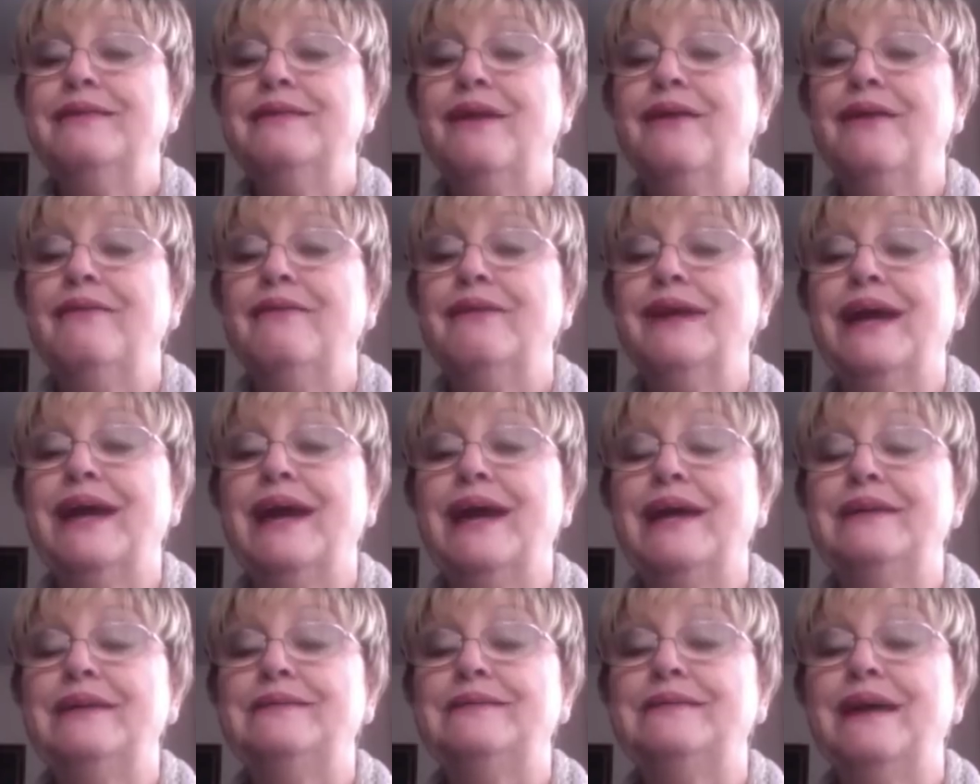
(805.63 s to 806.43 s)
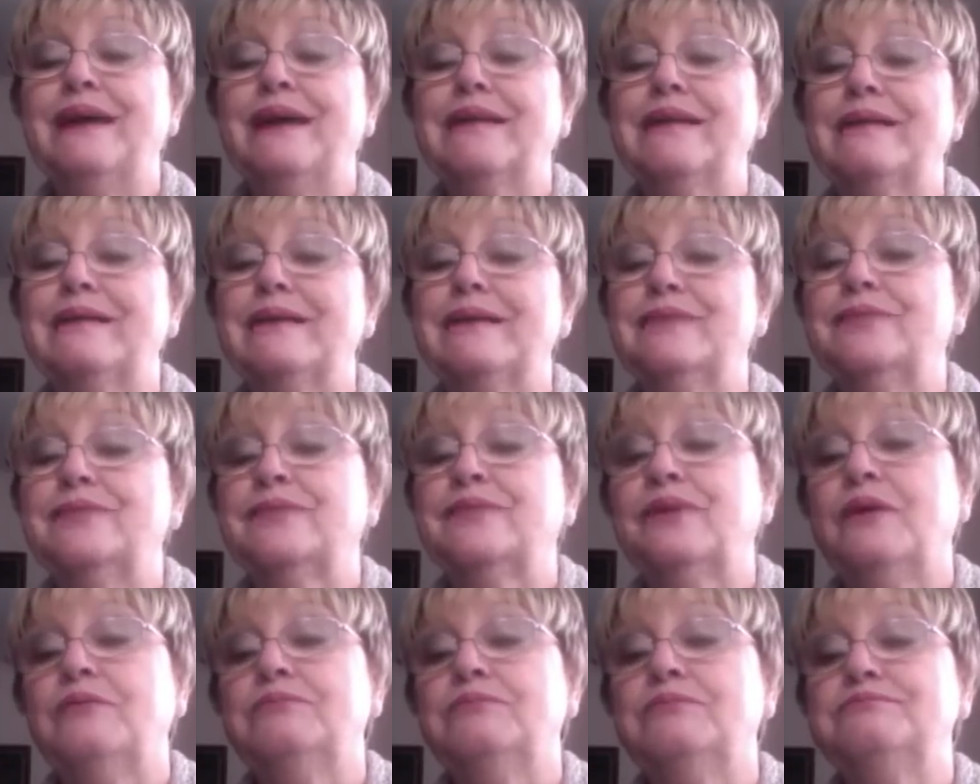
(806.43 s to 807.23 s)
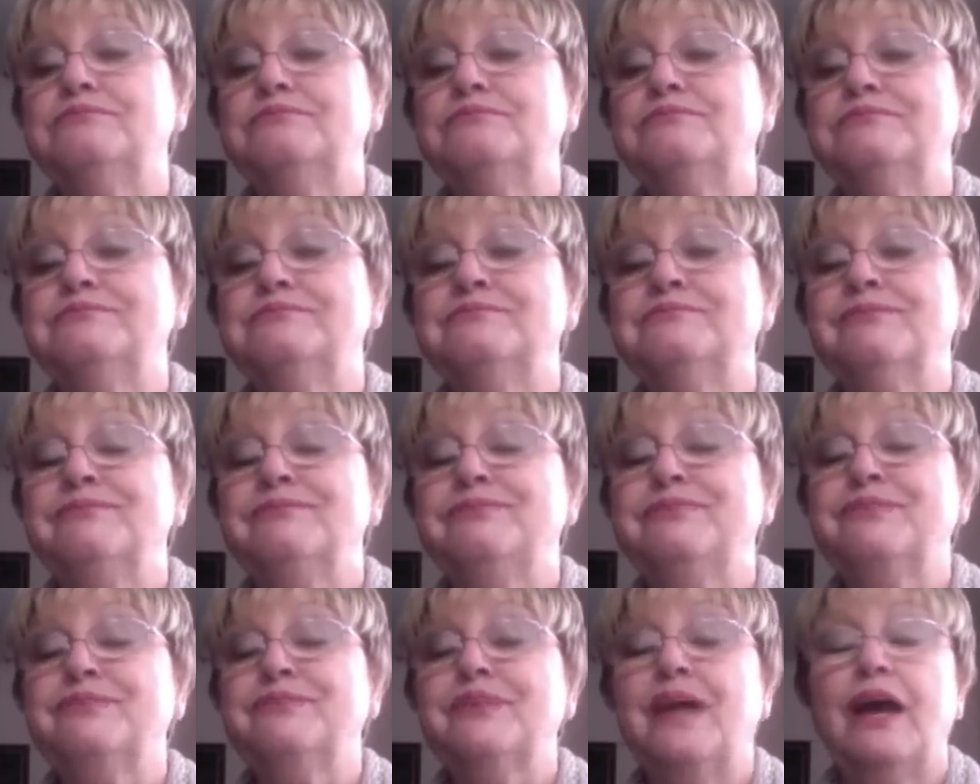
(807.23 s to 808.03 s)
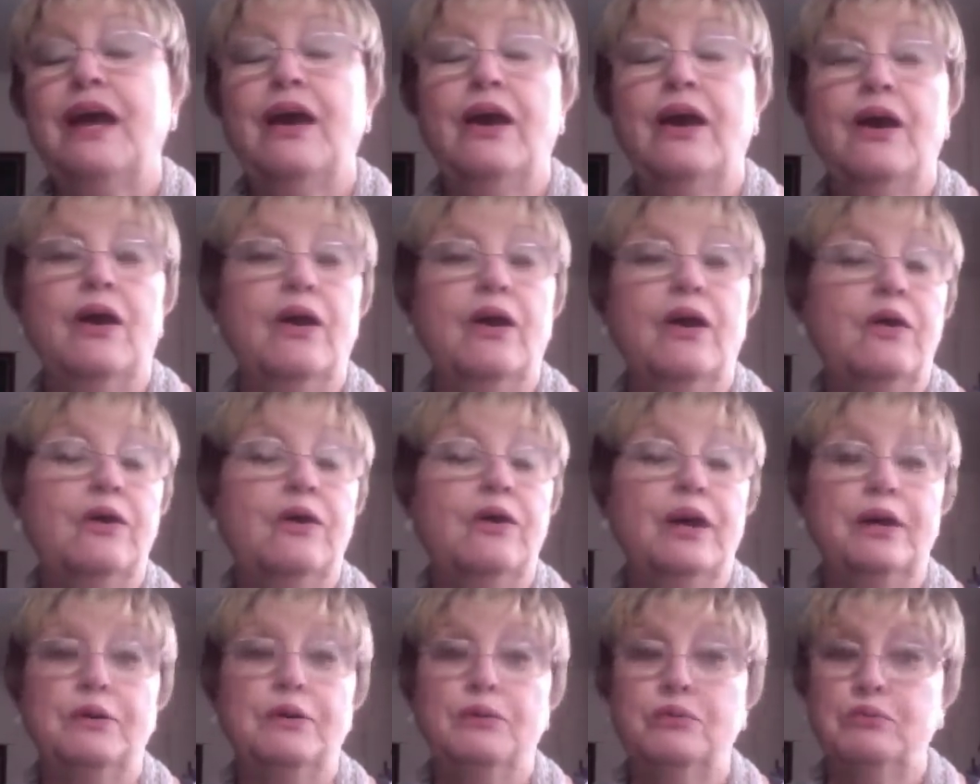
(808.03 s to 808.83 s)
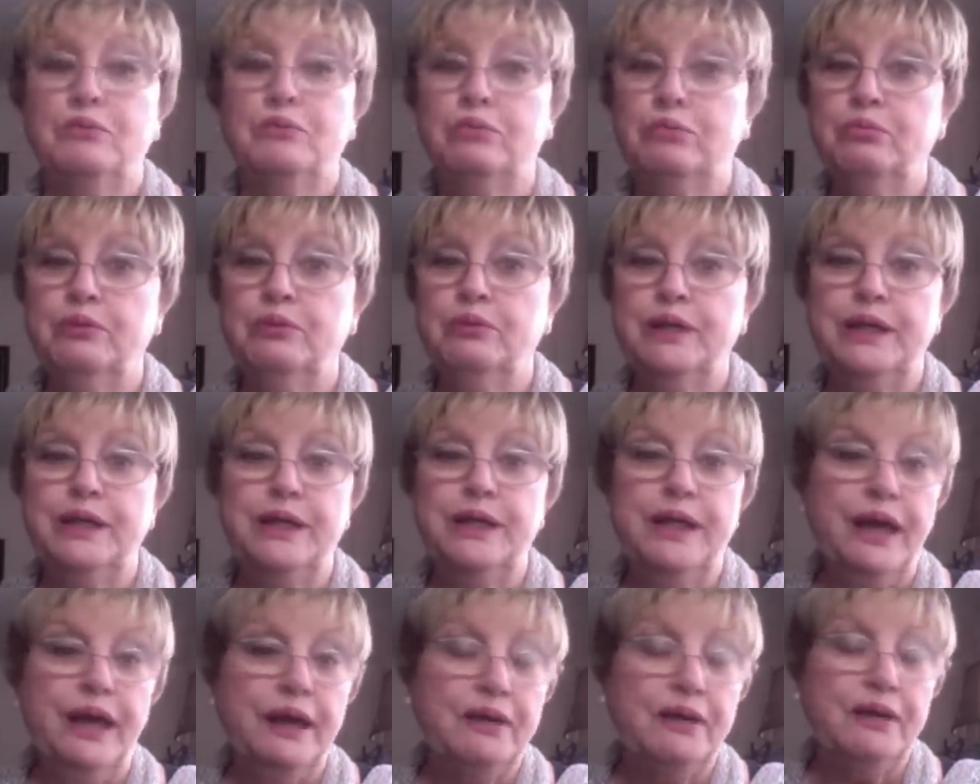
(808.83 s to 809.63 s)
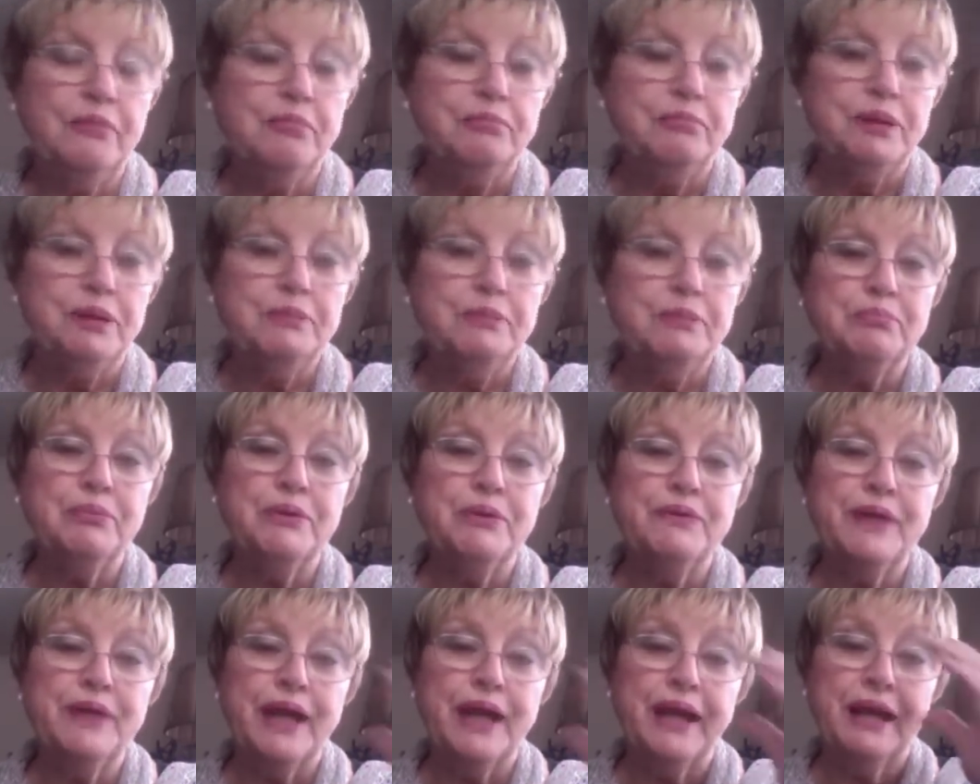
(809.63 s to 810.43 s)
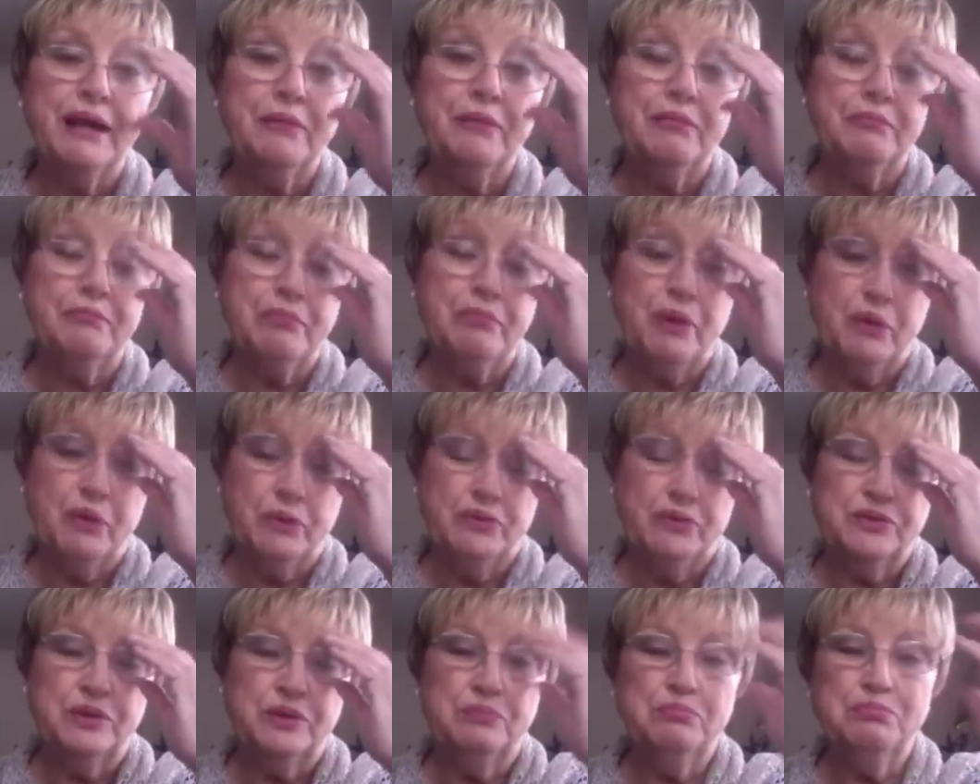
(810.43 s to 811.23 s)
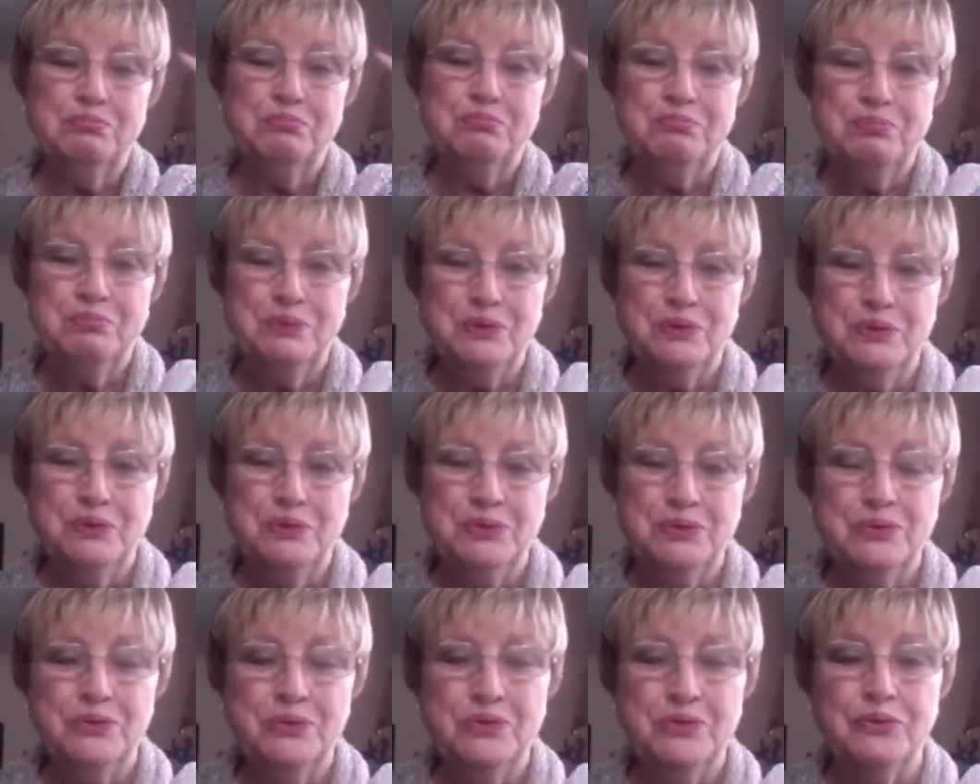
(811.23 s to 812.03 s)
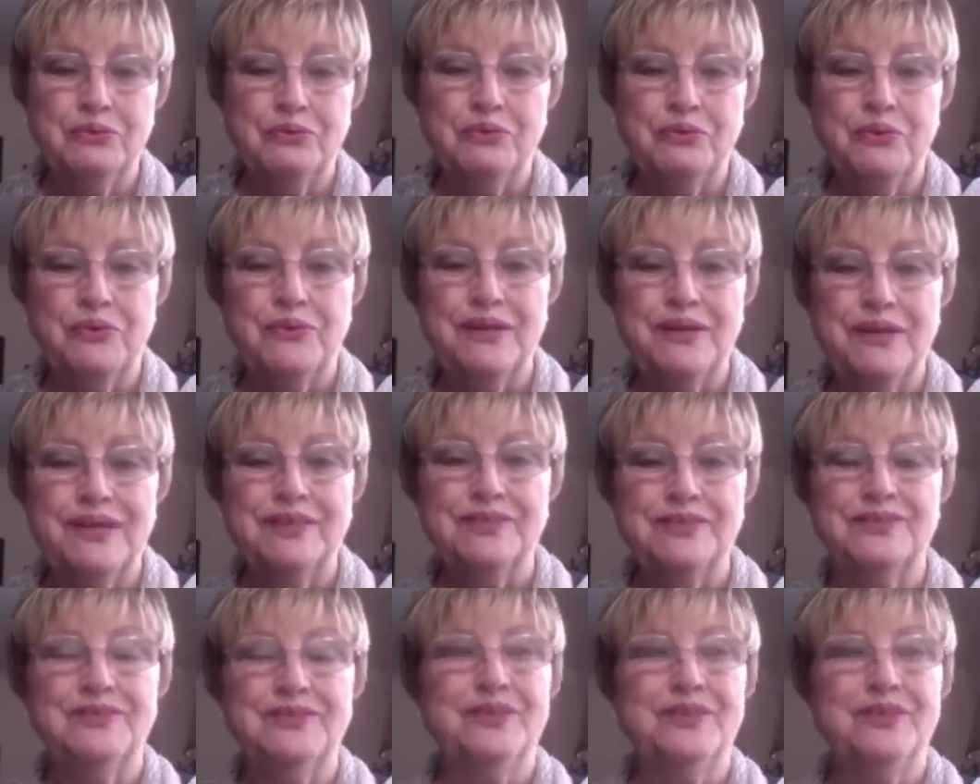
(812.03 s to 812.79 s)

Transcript: Okay, Douglas. So, we have people that have posted beautiful things.